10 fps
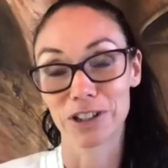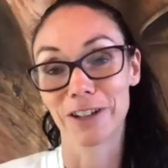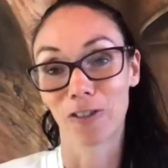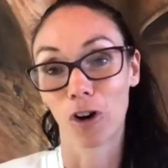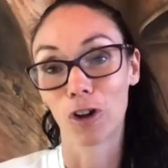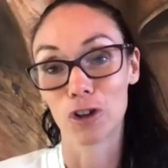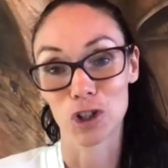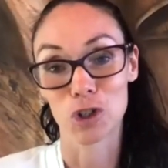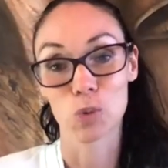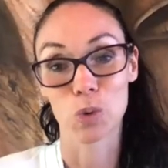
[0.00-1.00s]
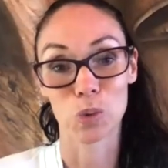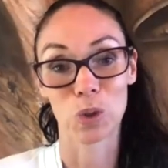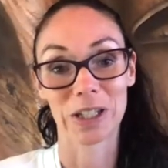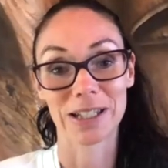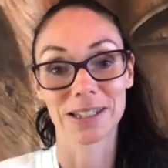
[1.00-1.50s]
nephrologist was
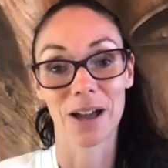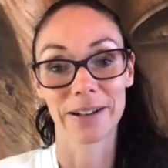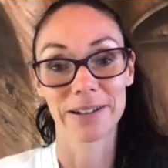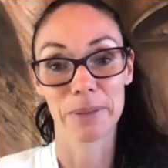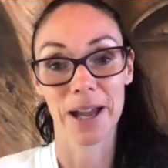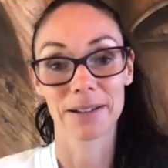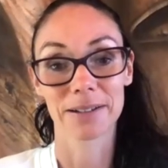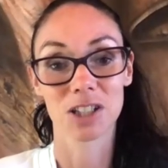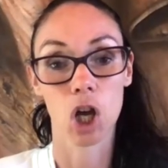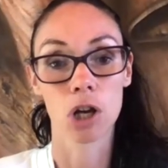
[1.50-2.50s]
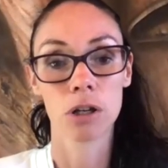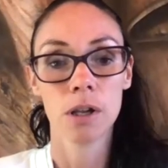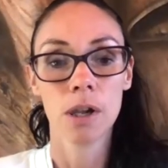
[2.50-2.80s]
really excited about. So,